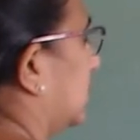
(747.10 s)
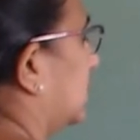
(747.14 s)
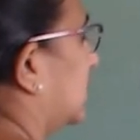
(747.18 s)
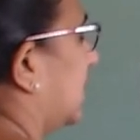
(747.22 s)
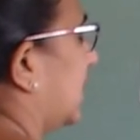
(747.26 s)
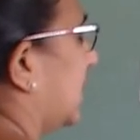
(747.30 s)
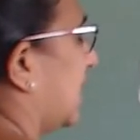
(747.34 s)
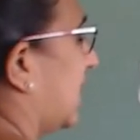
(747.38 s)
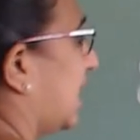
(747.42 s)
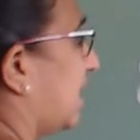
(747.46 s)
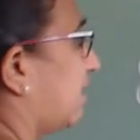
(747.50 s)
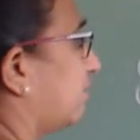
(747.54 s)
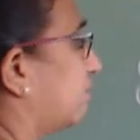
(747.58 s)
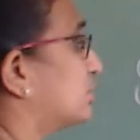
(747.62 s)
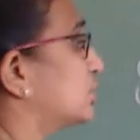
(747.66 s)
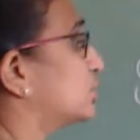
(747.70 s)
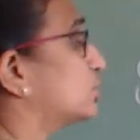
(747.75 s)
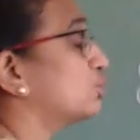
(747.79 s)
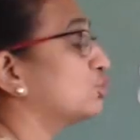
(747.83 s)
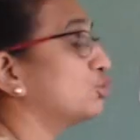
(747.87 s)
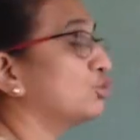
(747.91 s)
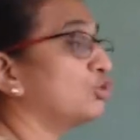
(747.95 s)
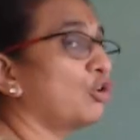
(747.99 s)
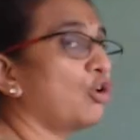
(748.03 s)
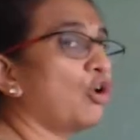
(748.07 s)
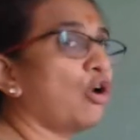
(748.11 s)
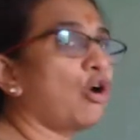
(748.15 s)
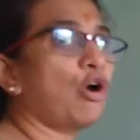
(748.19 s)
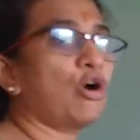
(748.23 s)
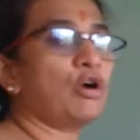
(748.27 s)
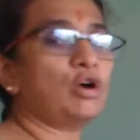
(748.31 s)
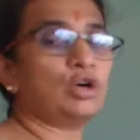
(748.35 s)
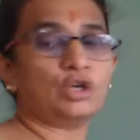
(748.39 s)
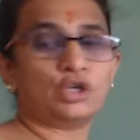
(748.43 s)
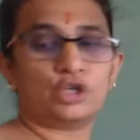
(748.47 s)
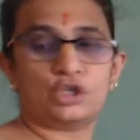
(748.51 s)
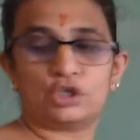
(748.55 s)
They have a
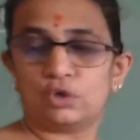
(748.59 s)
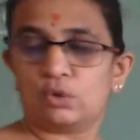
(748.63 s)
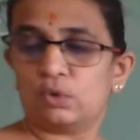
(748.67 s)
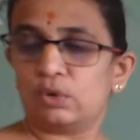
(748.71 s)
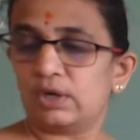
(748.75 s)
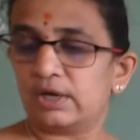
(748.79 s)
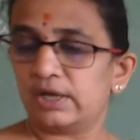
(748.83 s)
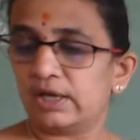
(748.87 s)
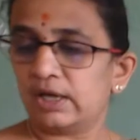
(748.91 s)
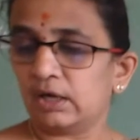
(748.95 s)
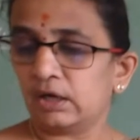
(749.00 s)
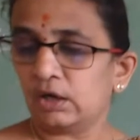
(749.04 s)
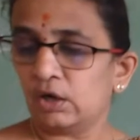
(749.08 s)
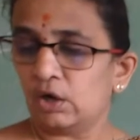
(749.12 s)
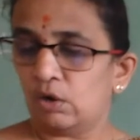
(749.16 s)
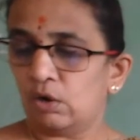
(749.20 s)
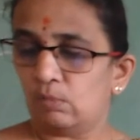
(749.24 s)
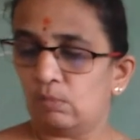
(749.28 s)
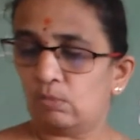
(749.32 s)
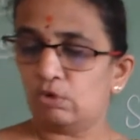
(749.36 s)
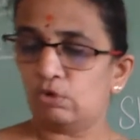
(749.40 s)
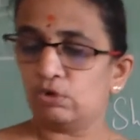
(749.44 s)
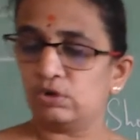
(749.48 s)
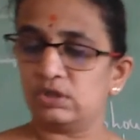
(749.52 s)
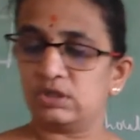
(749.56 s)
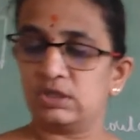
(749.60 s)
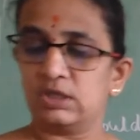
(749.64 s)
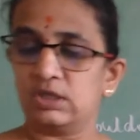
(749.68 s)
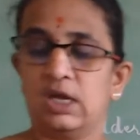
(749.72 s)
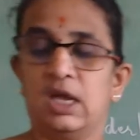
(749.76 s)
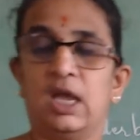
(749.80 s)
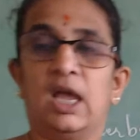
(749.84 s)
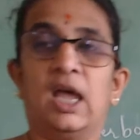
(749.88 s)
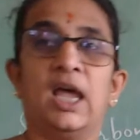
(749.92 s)
strong shoulder bones.